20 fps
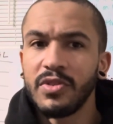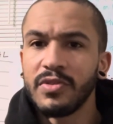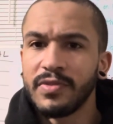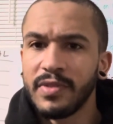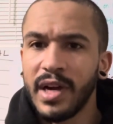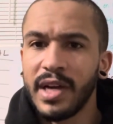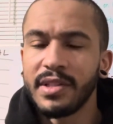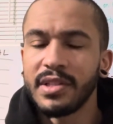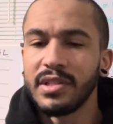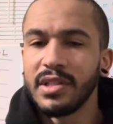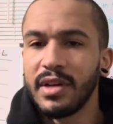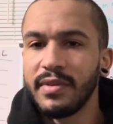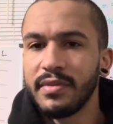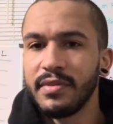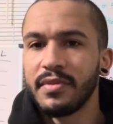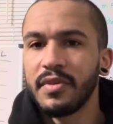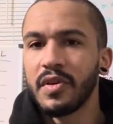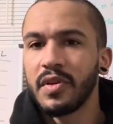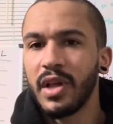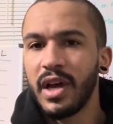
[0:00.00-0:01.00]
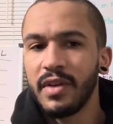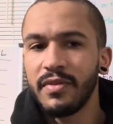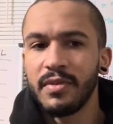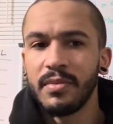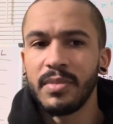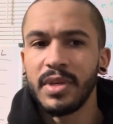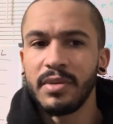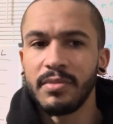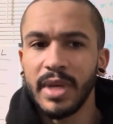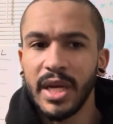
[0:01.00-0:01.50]
find the love of your life and
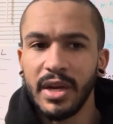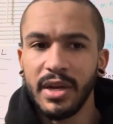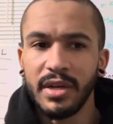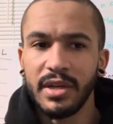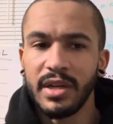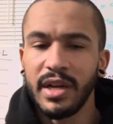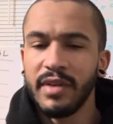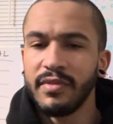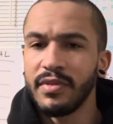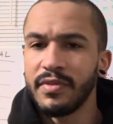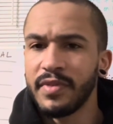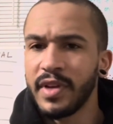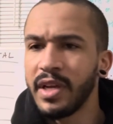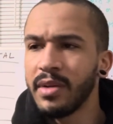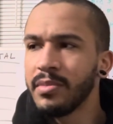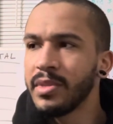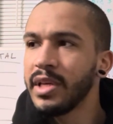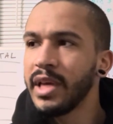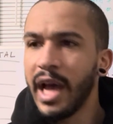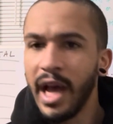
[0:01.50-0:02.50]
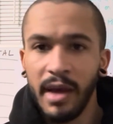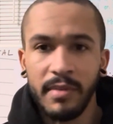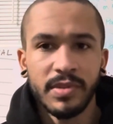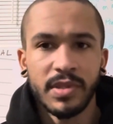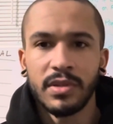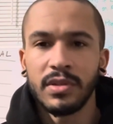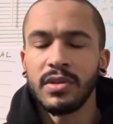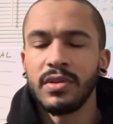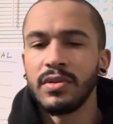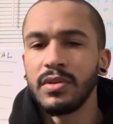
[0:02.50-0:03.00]
be married and have a family,
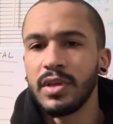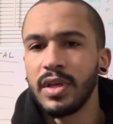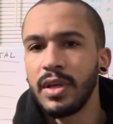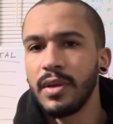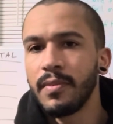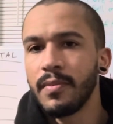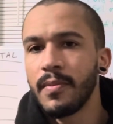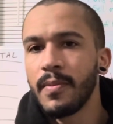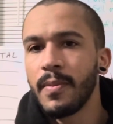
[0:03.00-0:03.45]
absolutely.